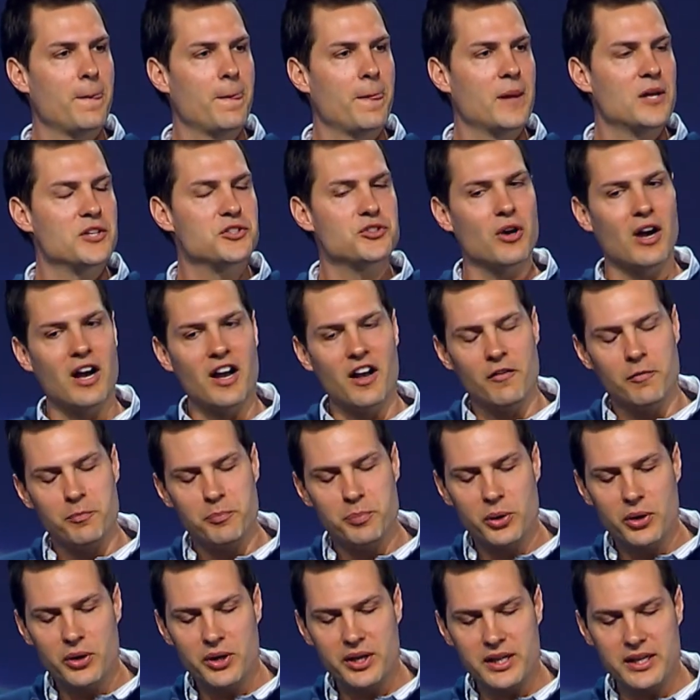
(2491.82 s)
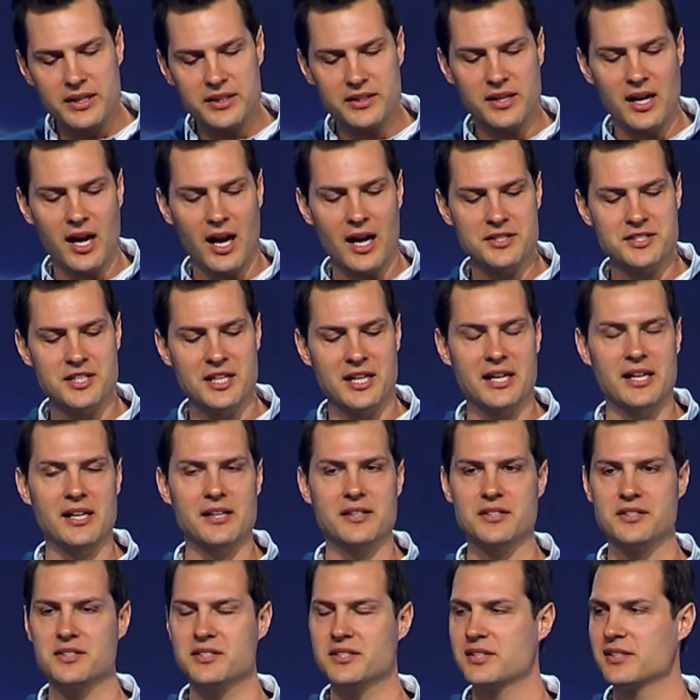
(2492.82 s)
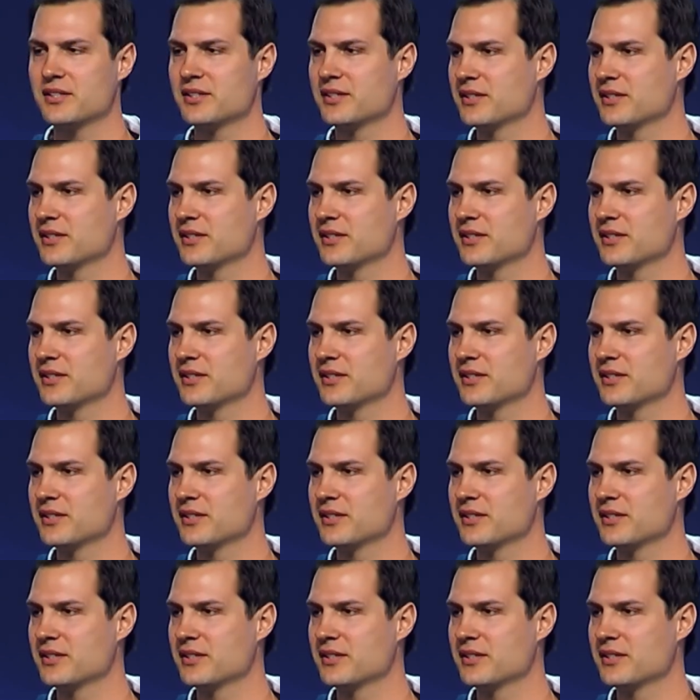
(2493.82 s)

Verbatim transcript: So I have put it in God's hands.